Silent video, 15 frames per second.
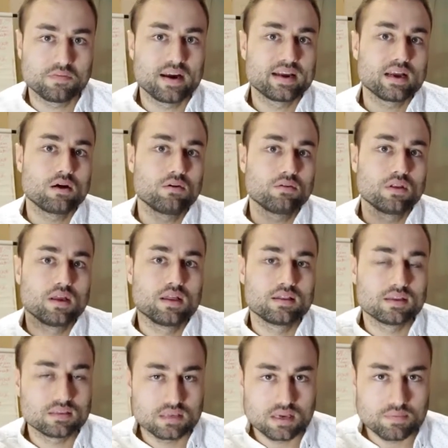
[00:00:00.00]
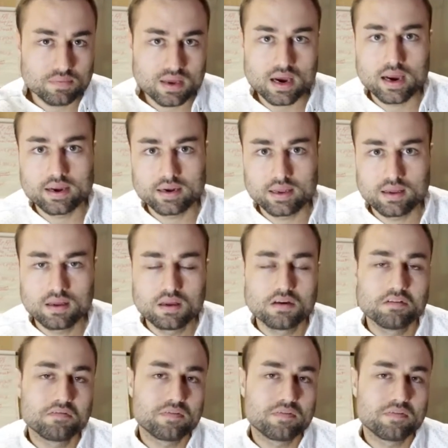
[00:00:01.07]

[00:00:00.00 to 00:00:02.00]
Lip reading: Find out the team behind it.